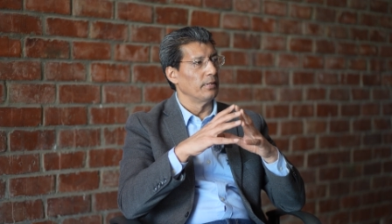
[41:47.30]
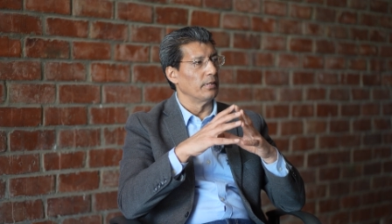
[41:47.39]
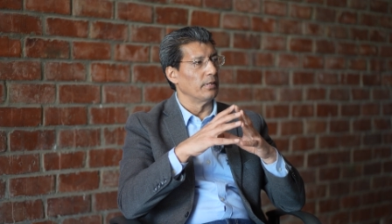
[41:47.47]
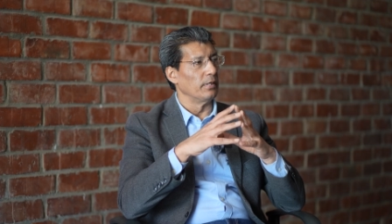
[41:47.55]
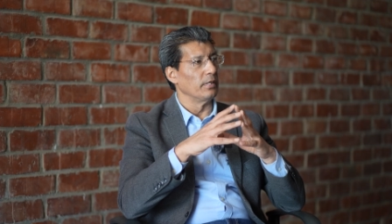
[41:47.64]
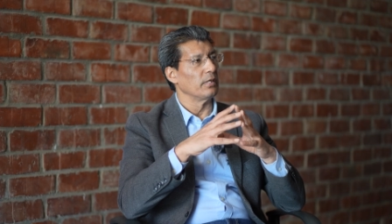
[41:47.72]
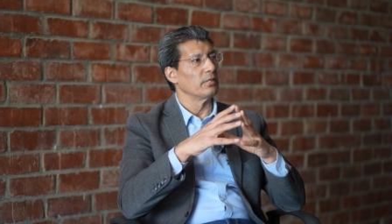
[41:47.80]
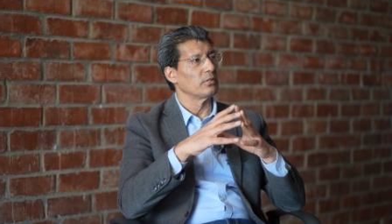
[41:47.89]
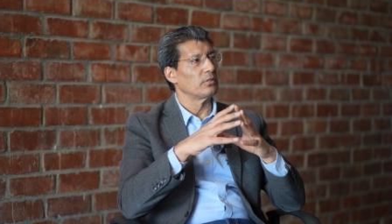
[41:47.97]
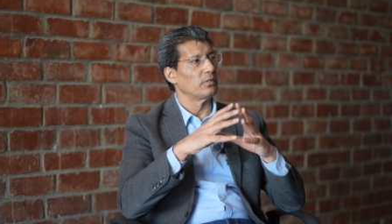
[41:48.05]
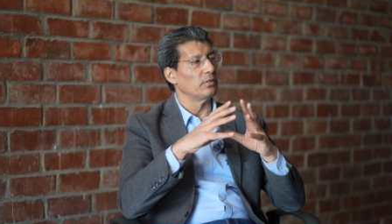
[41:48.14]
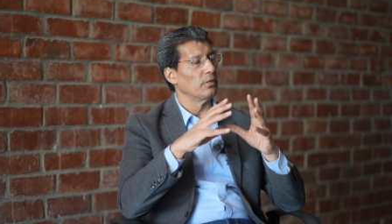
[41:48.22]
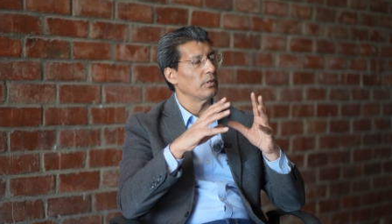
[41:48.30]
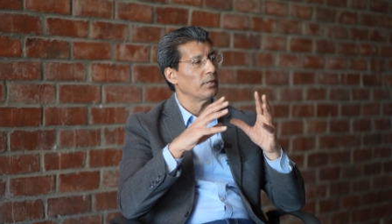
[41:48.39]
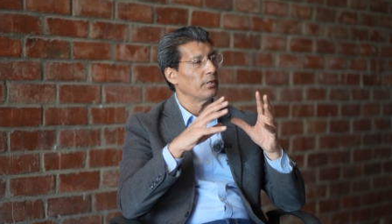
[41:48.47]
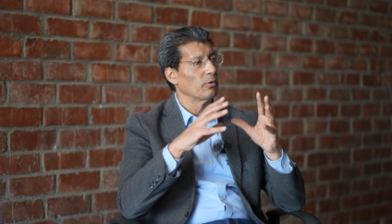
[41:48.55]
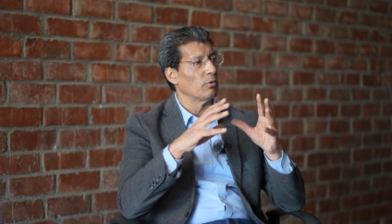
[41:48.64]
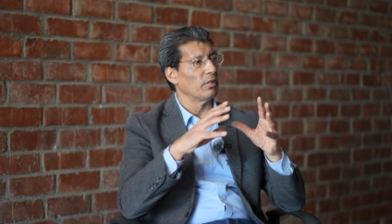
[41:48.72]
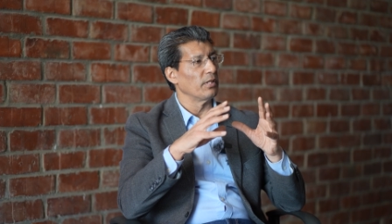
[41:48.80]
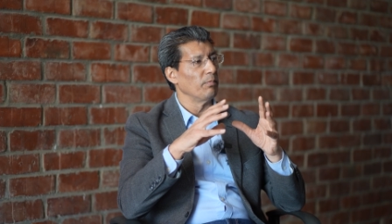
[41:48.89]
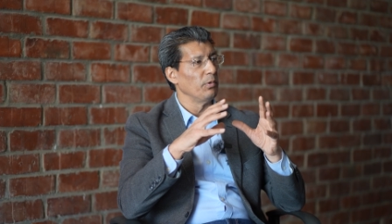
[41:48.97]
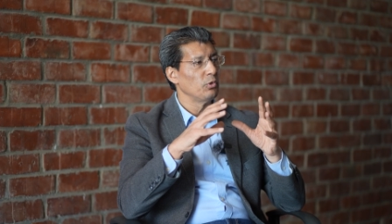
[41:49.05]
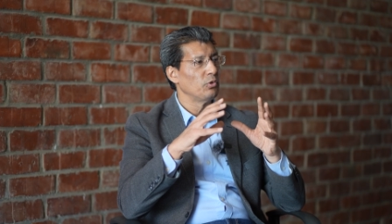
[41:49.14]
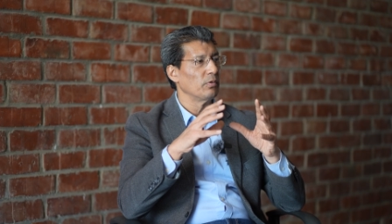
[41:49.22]
It is called the
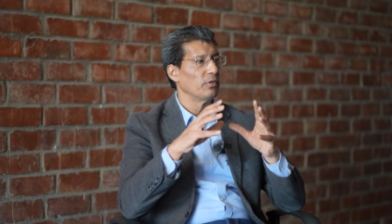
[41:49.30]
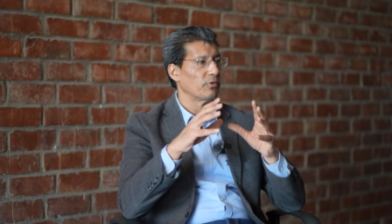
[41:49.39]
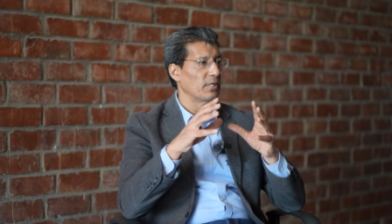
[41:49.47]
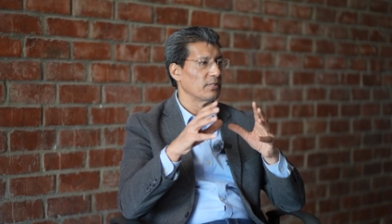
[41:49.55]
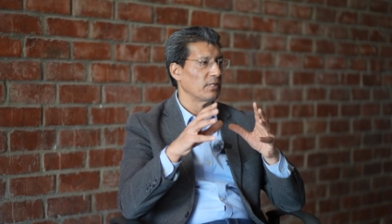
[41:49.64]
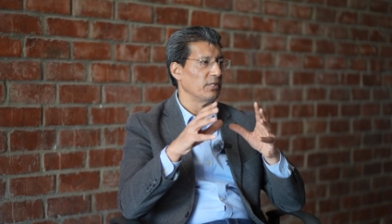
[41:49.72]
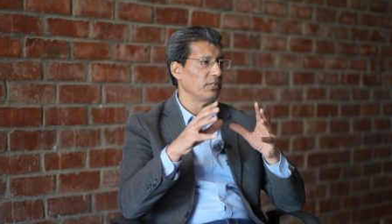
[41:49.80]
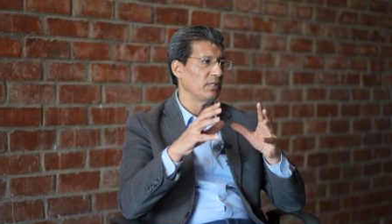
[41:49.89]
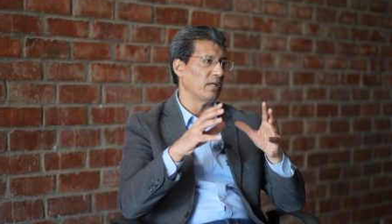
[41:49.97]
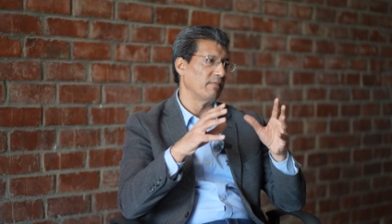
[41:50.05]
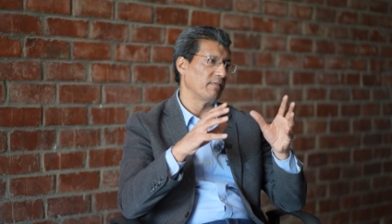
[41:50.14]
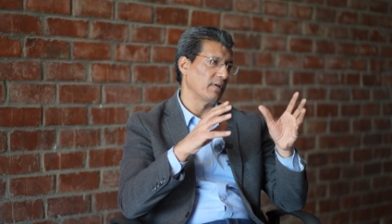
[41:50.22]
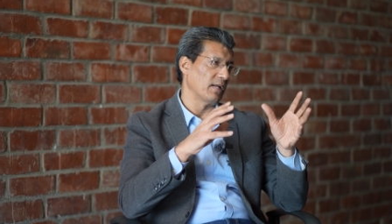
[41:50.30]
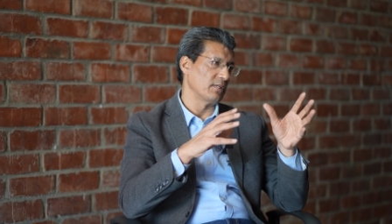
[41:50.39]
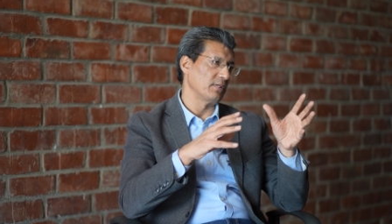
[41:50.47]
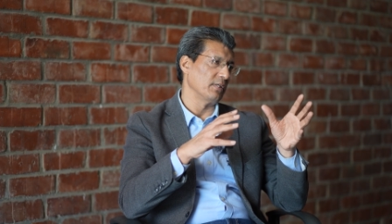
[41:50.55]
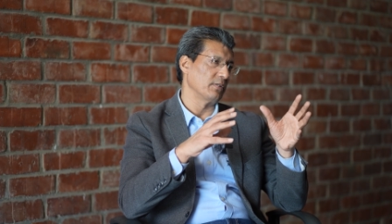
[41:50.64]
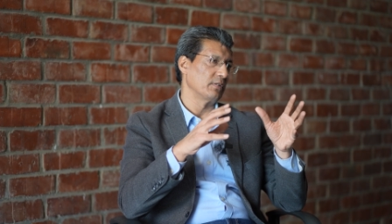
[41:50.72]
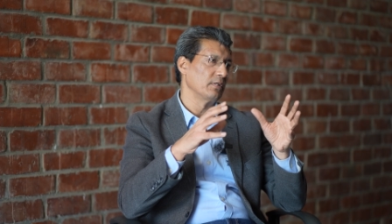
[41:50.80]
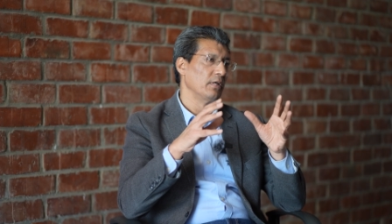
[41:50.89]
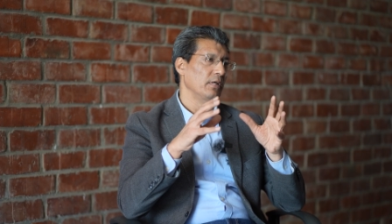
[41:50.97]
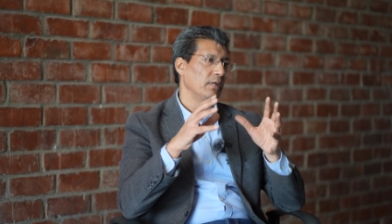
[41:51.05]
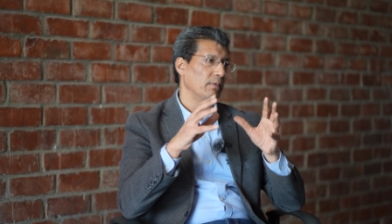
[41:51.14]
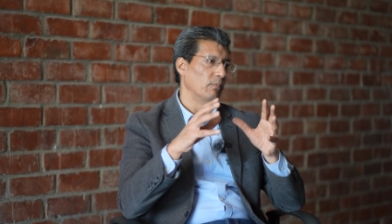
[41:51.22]
Mutual Translation of Classics,
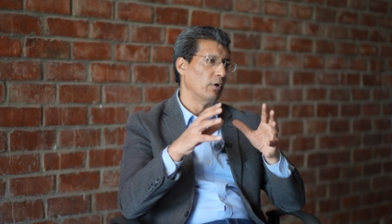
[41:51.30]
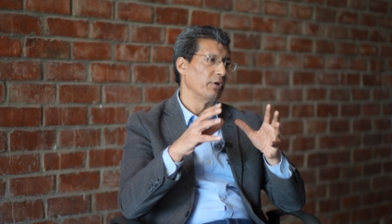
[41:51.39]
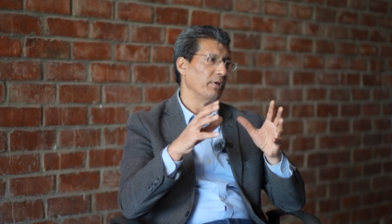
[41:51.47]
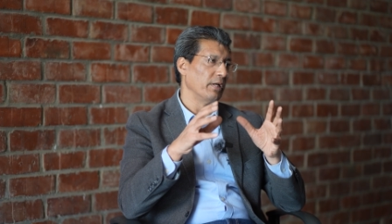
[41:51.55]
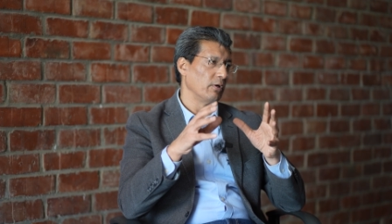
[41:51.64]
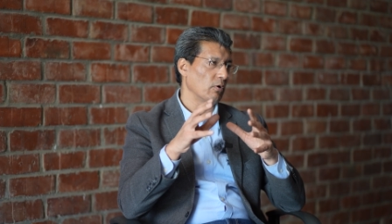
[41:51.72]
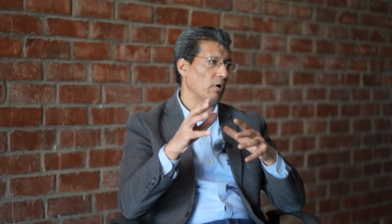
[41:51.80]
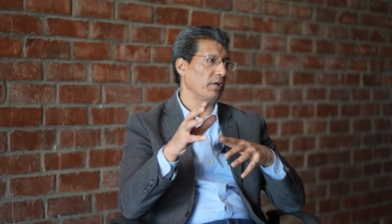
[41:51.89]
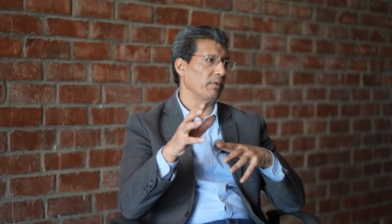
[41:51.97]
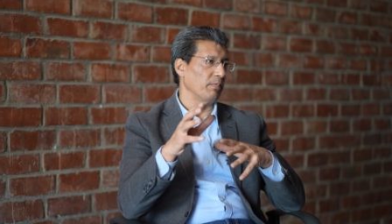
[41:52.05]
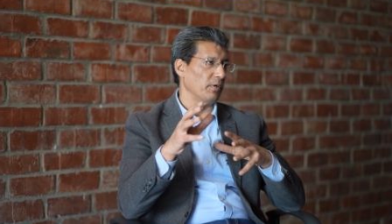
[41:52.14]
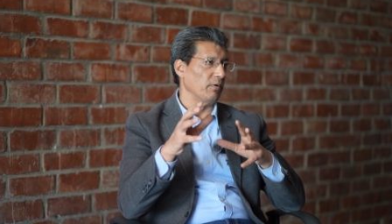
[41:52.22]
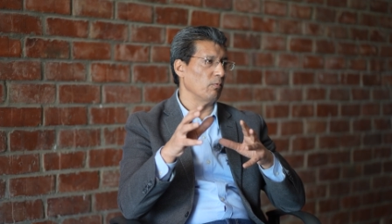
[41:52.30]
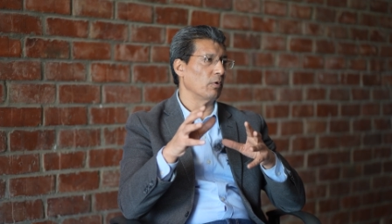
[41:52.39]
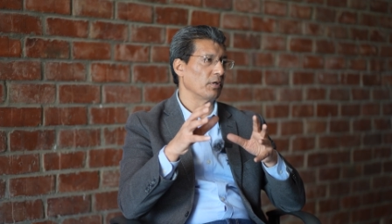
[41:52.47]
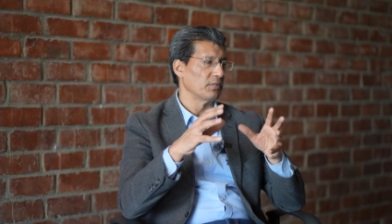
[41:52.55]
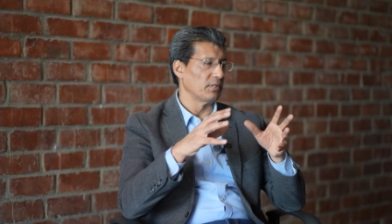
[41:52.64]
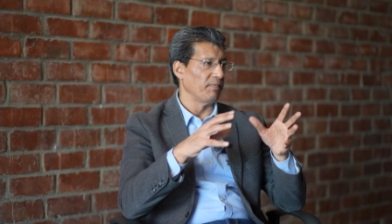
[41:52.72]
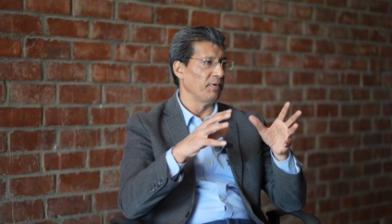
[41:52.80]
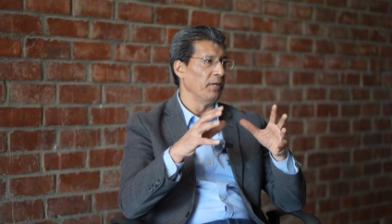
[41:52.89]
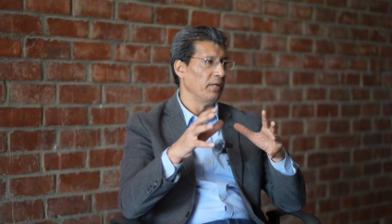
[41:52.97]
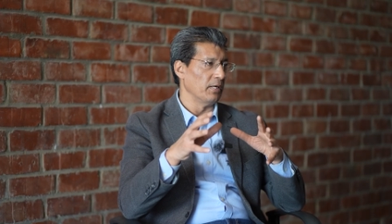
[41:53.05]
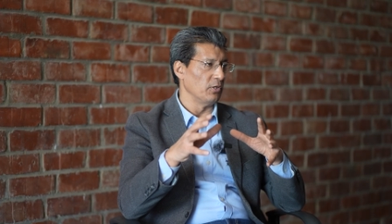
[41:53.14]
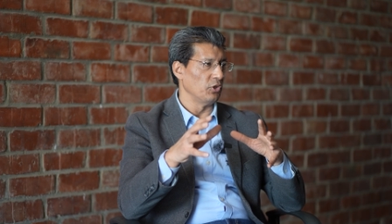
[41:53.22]
Modern and Contemporary Works of
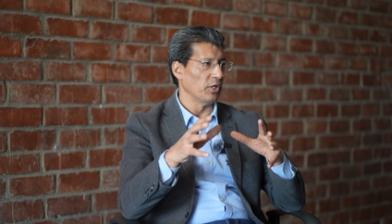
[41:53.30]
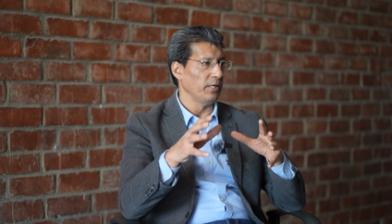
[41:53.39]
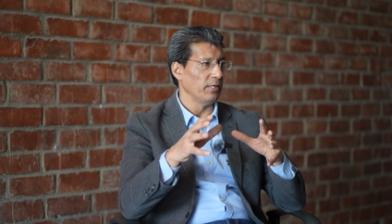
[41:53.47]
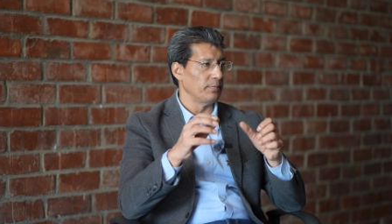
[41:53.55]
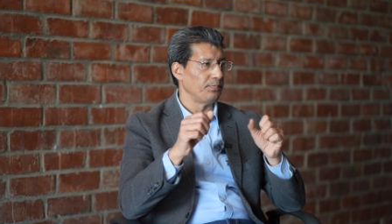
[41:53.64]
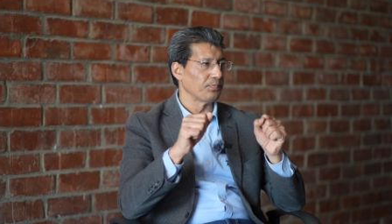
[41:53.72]
India and China,